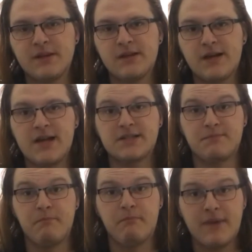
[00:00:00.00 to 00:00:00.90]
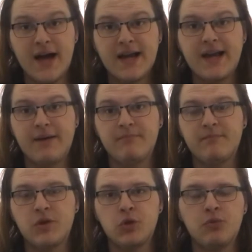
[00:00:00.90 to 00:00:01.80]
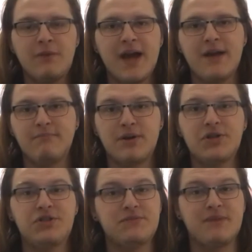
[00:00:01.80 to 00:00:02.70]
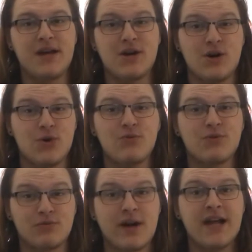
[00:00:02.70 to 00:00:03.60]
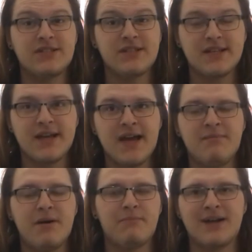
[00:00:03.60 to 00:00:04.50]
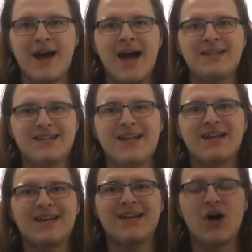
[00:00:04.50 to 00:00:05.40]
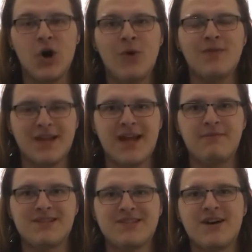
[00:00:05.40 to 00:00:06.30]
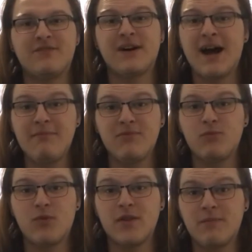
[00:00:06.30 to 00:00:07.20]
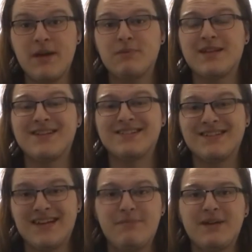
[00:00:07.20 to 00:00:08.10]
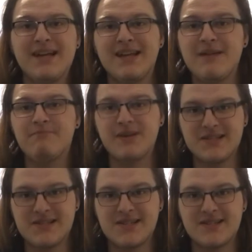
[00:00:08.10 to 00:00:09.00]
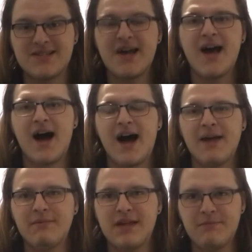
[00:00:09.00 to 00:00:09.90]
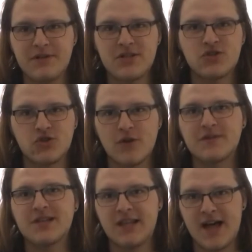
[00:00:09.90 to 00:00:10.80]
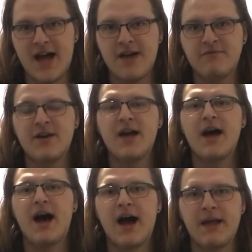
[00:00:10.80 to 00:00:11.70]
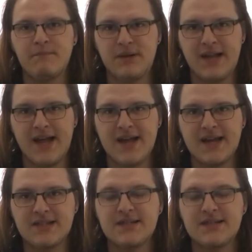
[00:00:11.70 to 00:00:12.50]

It's my game. Bungie may own the rights to the game, but I technically own the game itself. I'm one of the people that is keeping it in business. I am keeping the service alive. I am playing it.